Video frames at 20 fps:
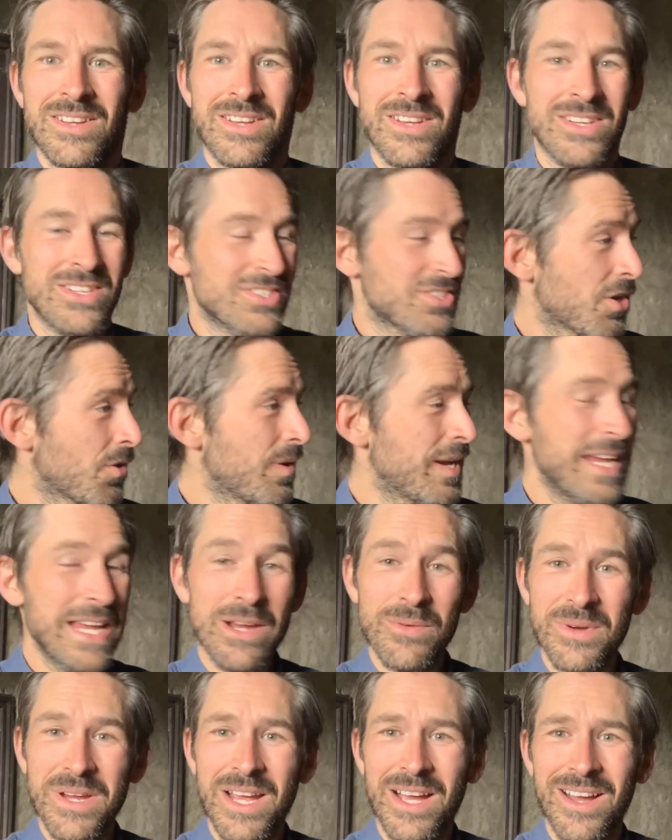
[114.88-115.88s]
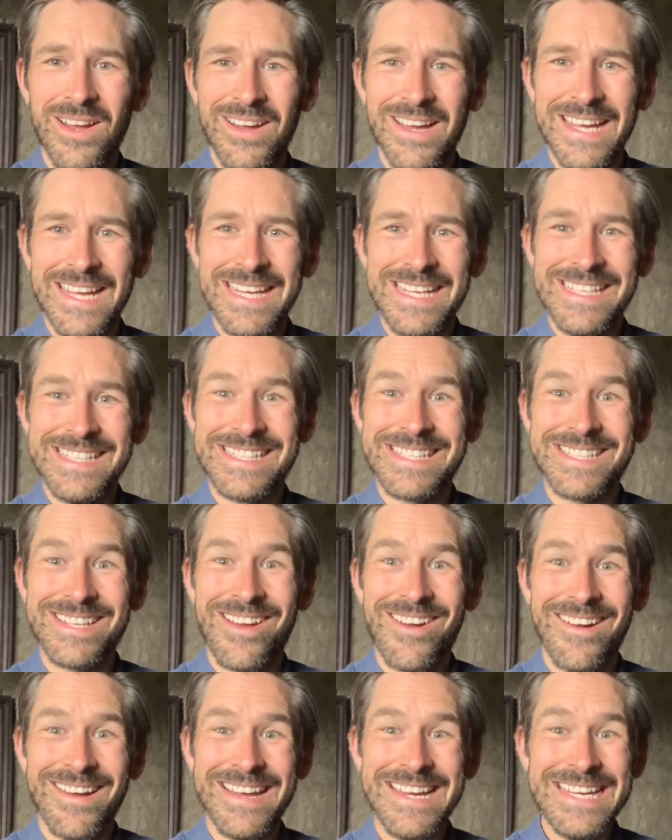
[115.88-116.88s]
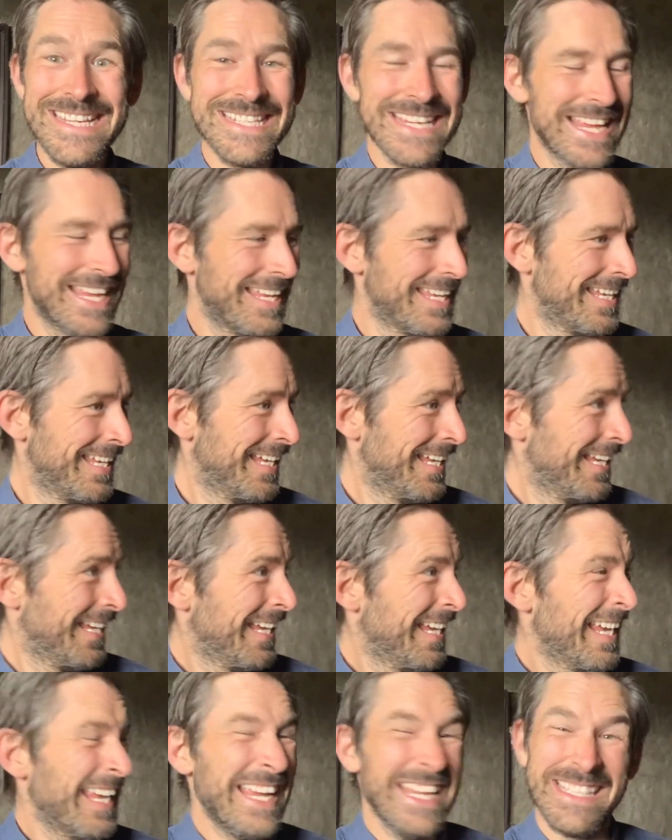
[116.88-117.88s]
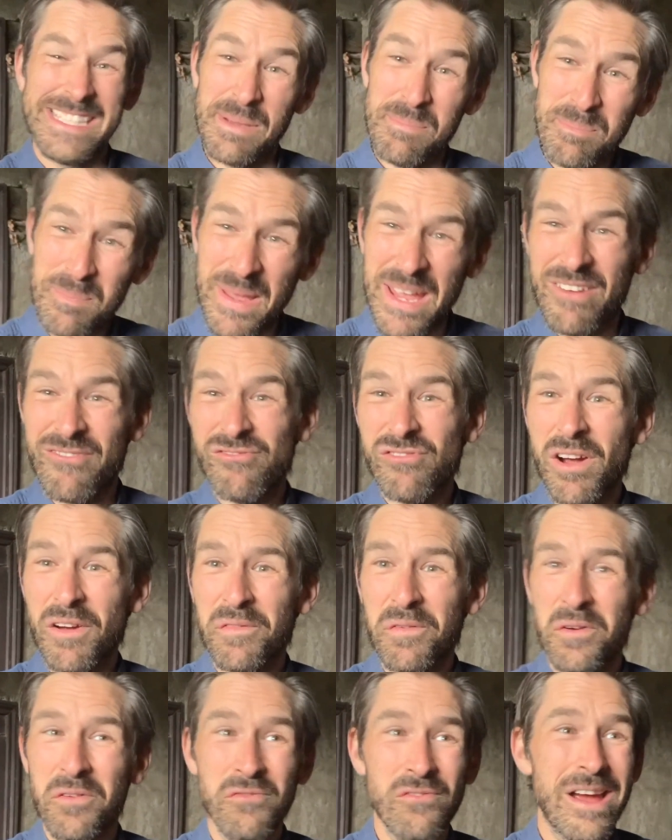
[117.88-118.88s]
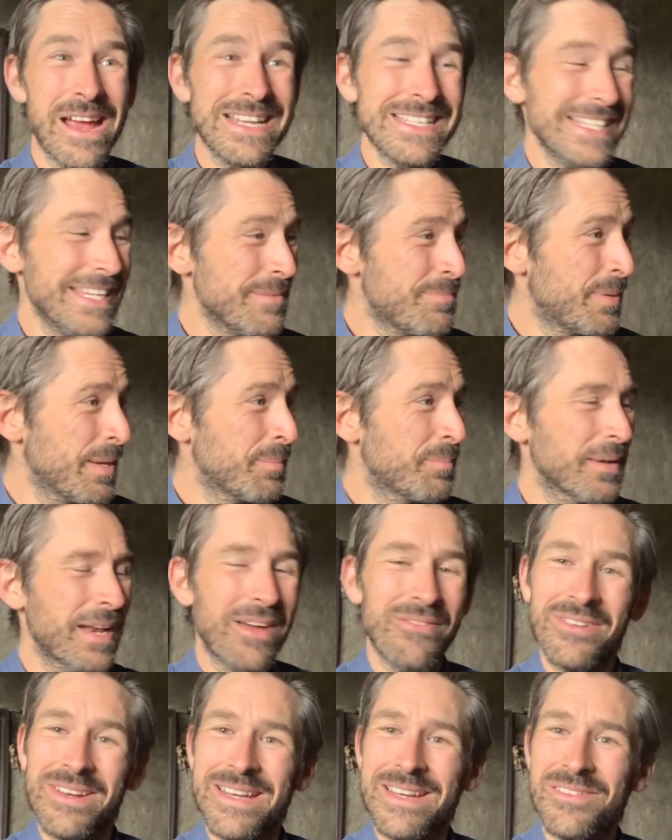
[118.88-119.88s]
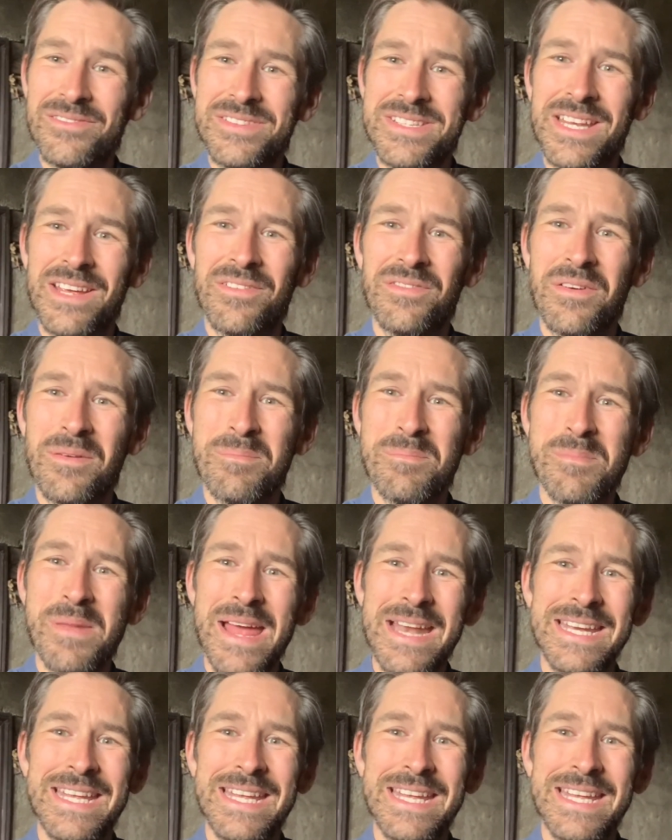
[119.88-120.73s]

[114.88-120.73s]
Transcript: So here we are inside. It's a bit rough and ready. People haven't lived here for many